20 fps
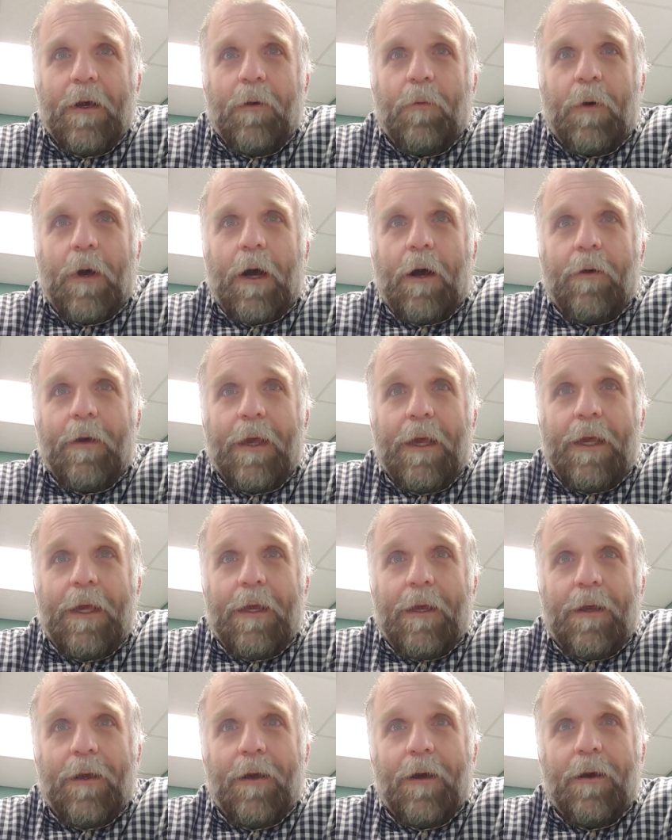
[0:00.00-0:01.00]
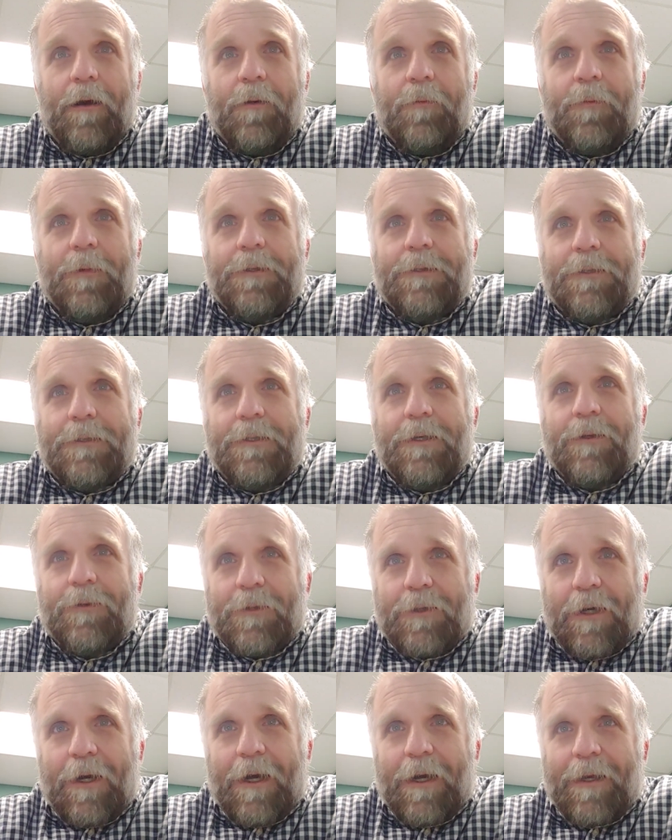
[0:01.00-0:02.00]
While he was still
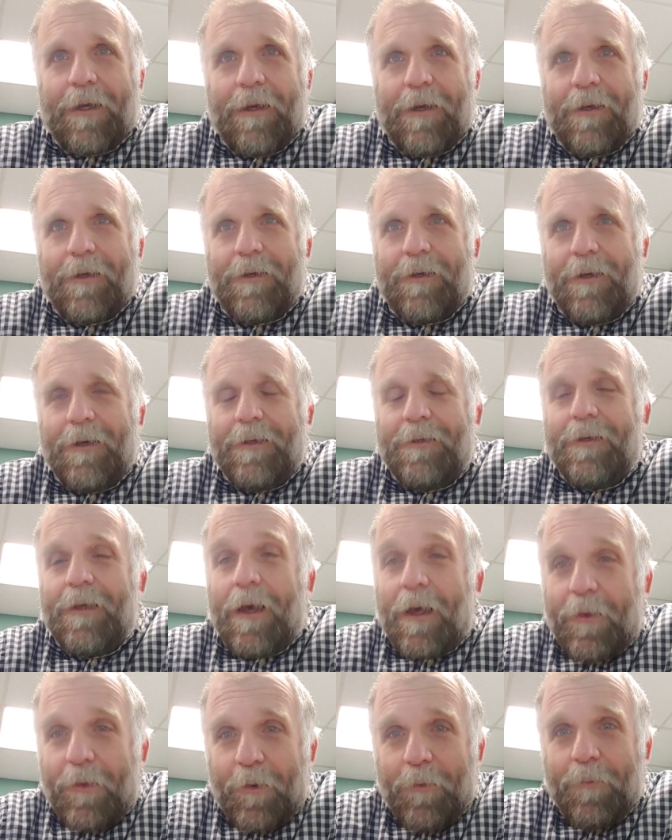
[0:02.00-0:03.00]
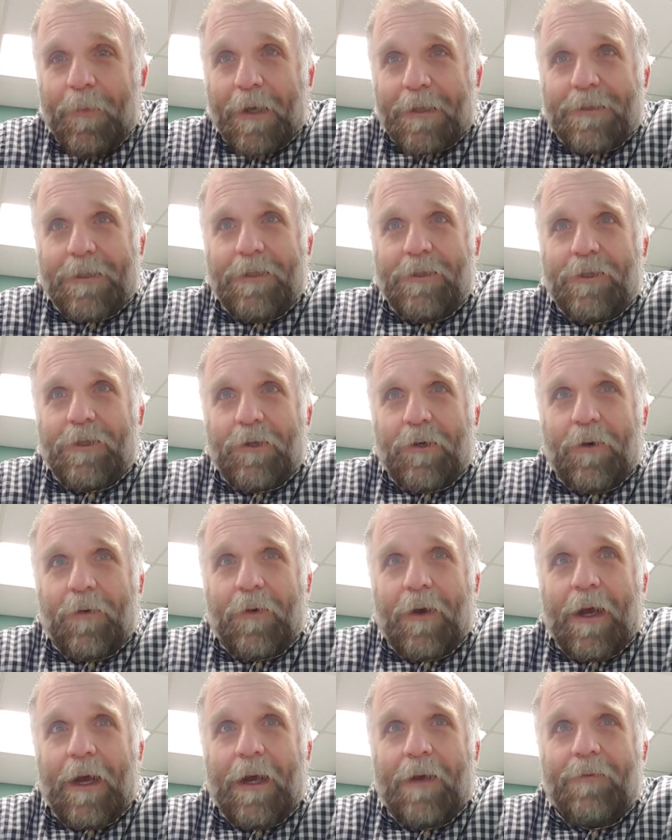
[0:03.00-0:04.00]
talking, another messenger
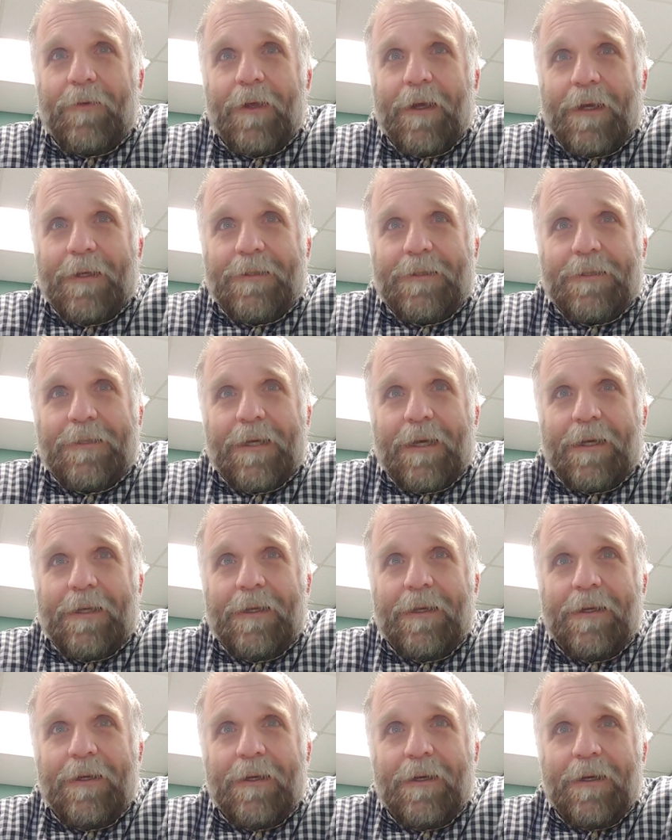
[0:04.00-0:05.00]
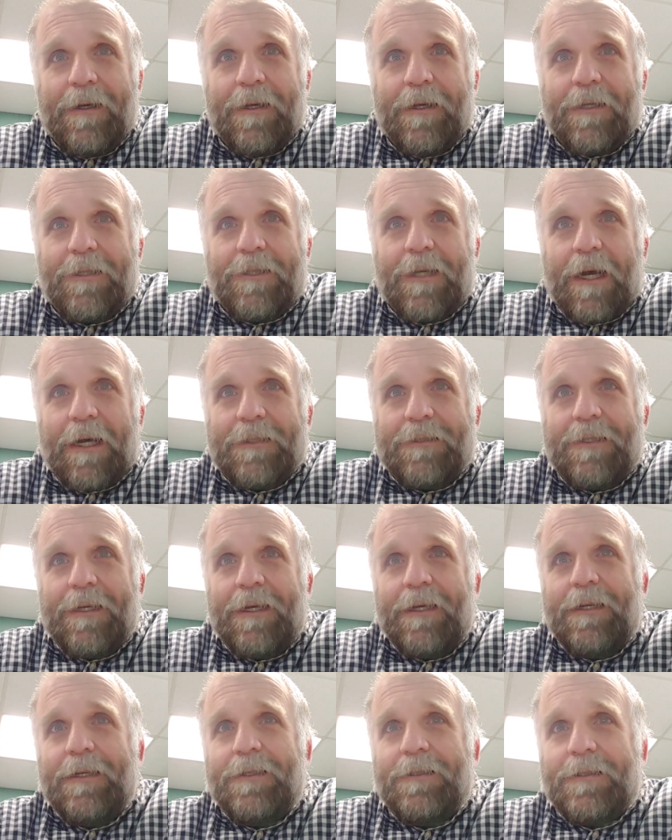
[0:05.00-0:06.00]
arrived and said,
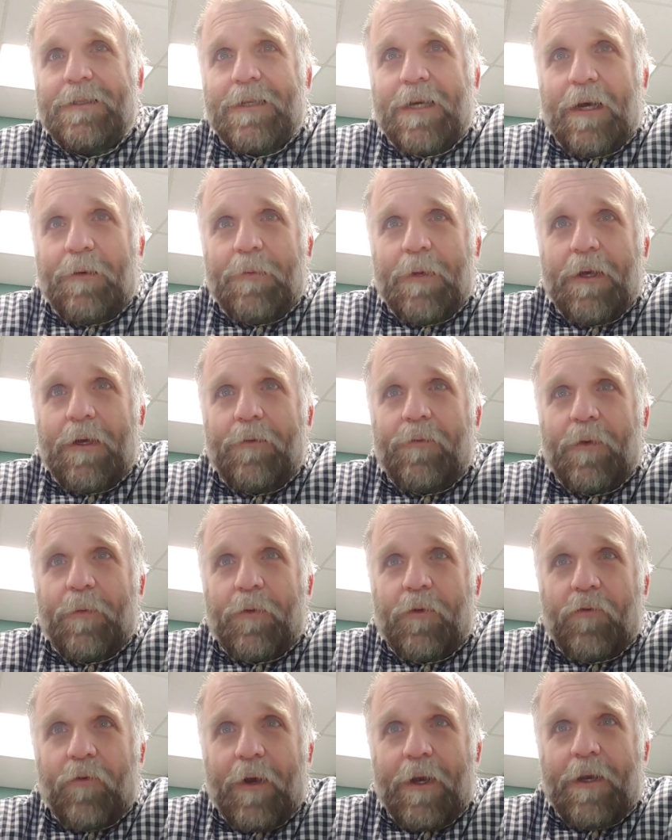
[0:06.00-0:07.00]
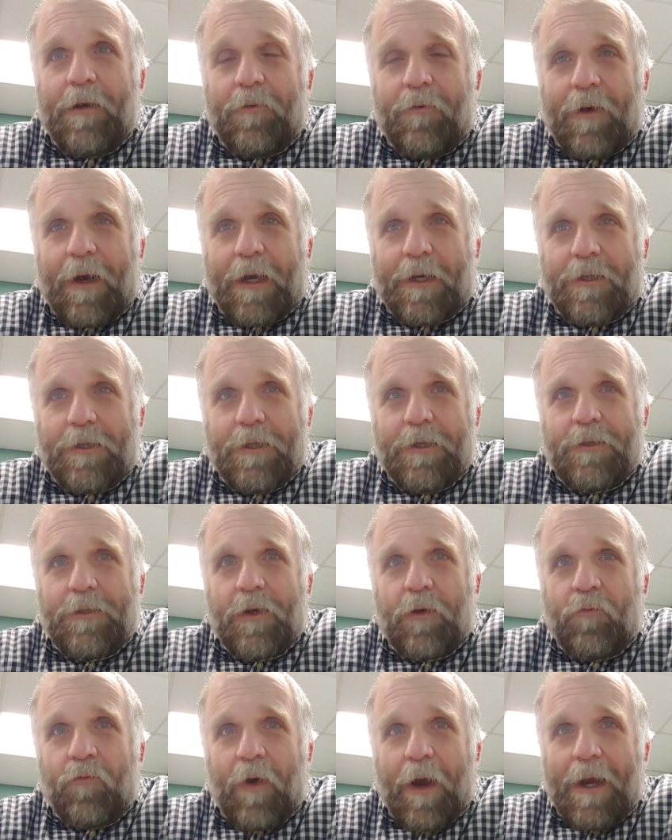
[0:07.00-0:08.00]
Chaldeans coming from three directions
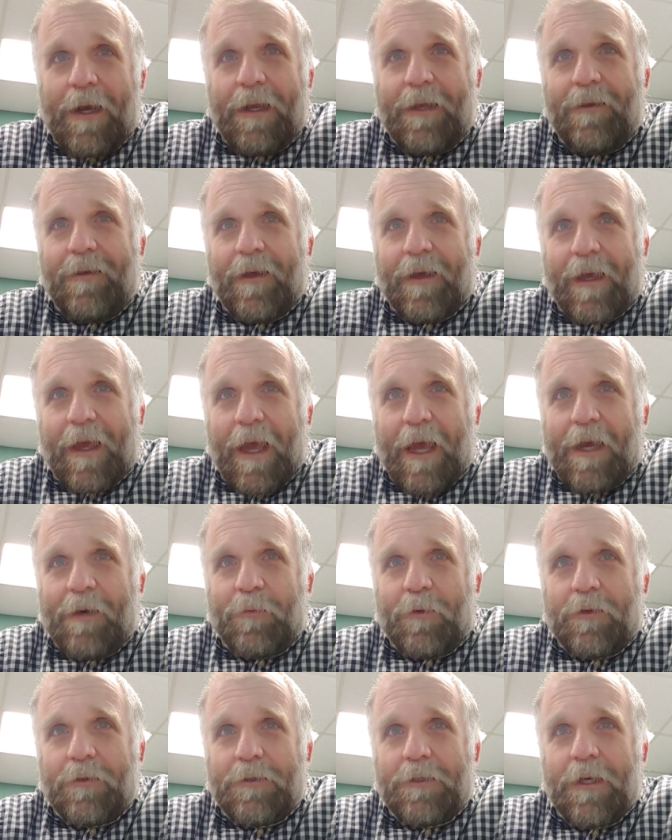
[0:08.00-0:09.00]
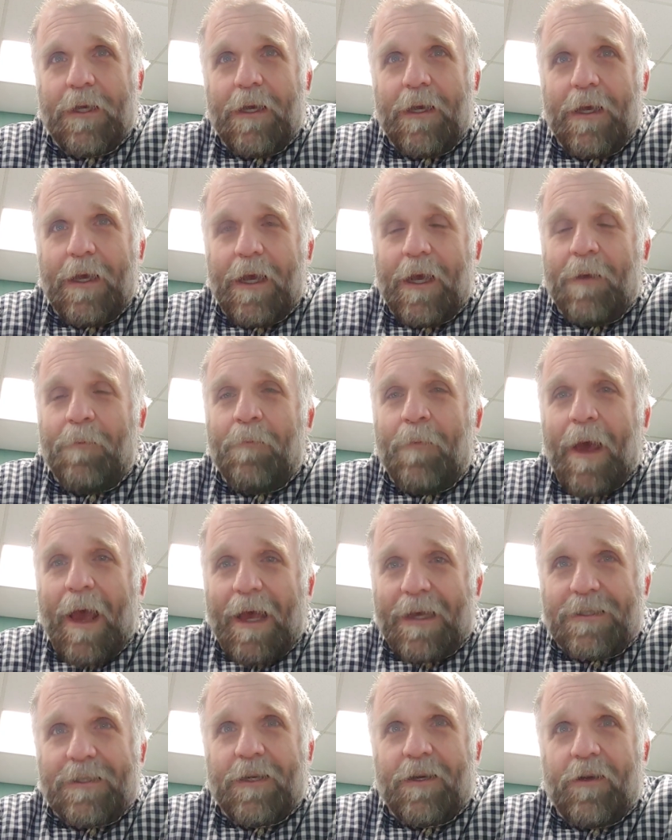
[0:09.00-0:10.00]
raided the camels and
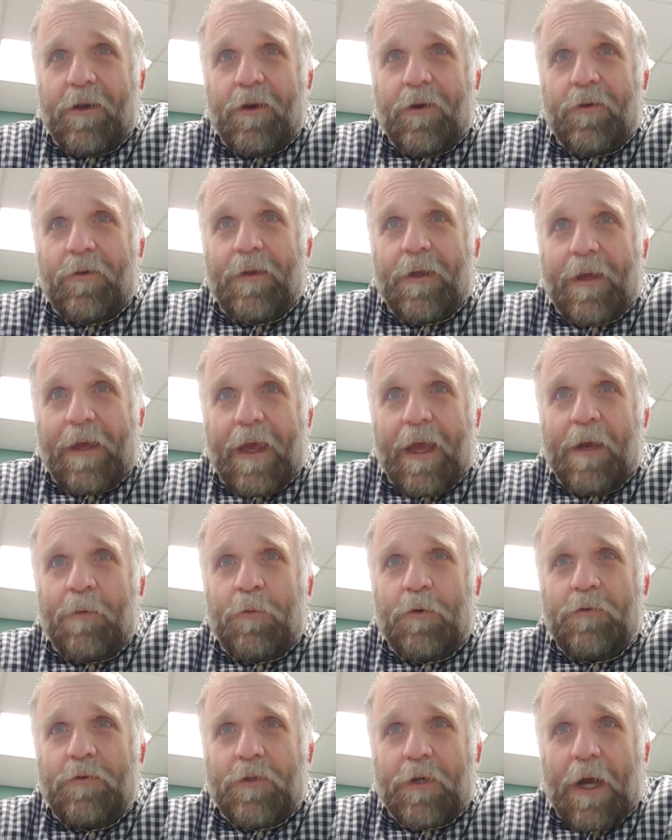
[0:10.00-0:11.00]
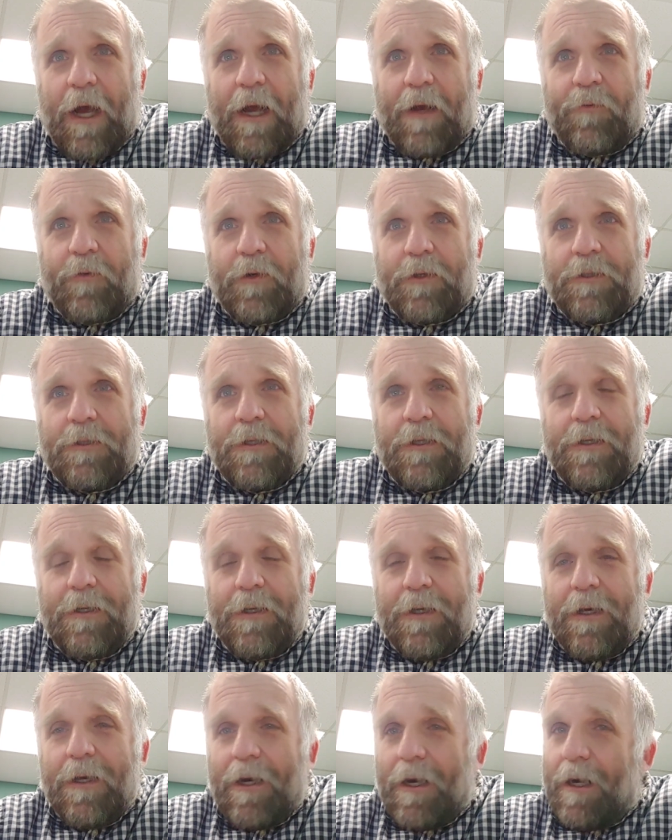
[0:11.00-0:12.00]
massacred the camel drivers.
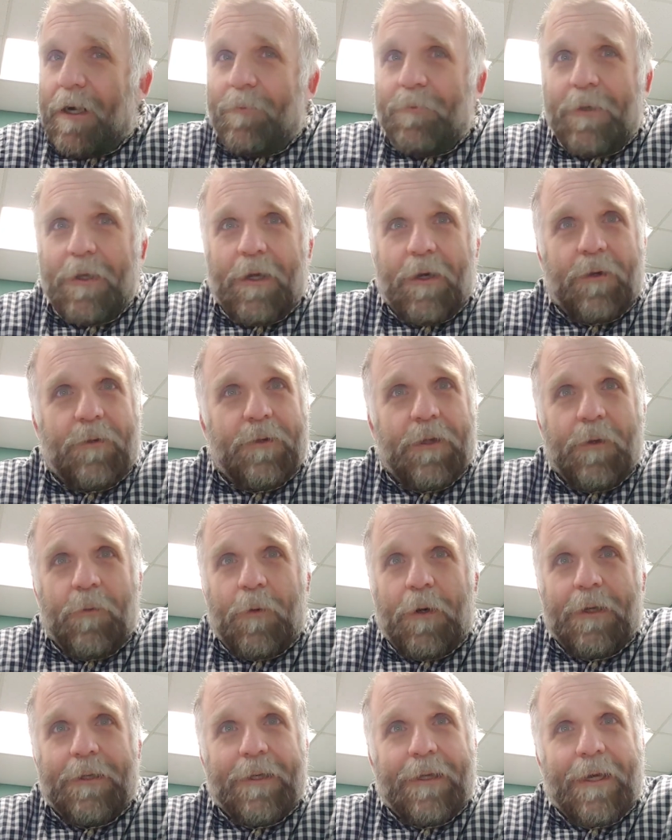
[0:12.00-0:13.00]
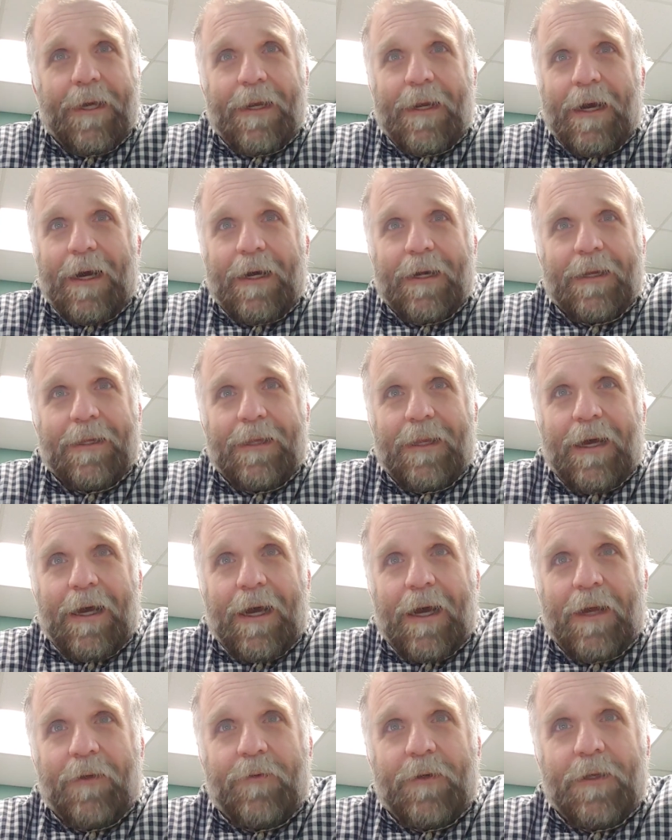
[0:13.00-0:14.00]
I'm the only one to get out
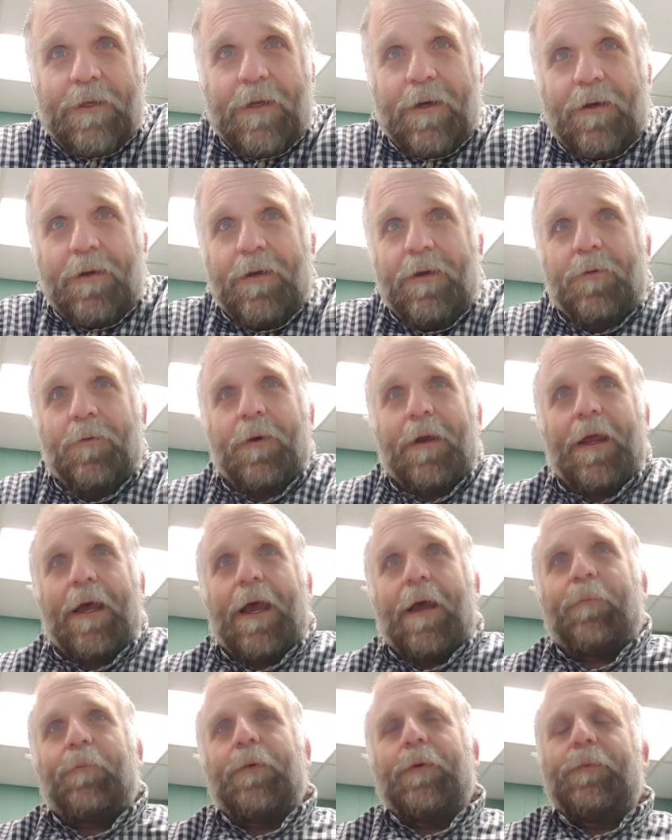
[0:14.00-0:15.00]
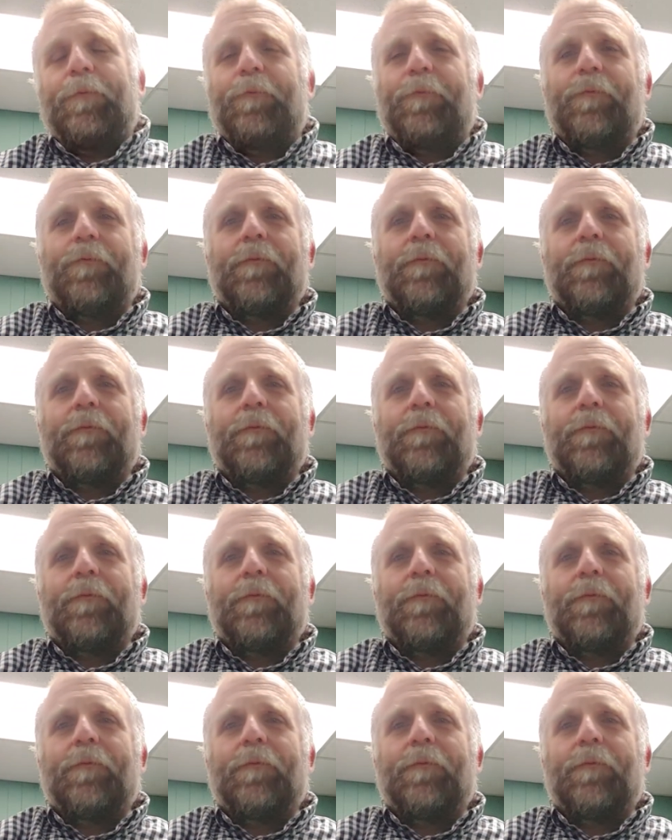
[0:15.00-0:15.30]
alive to tell you what happened.